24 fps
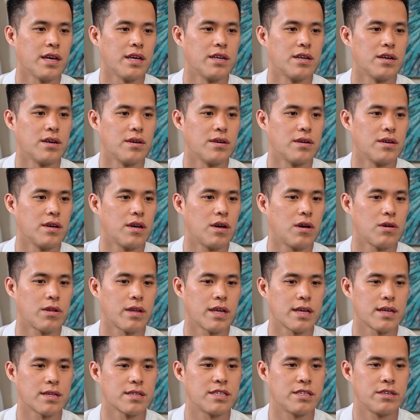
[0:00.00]

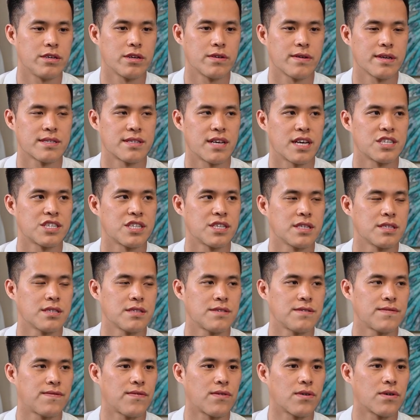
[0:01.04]
holding tutoring
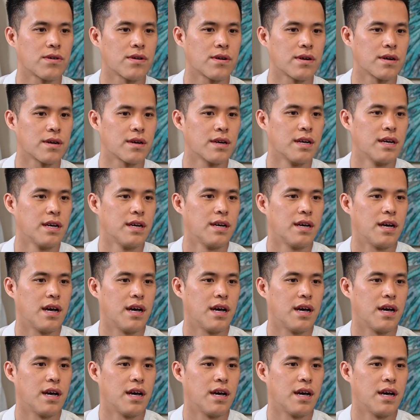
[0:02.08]
sessions for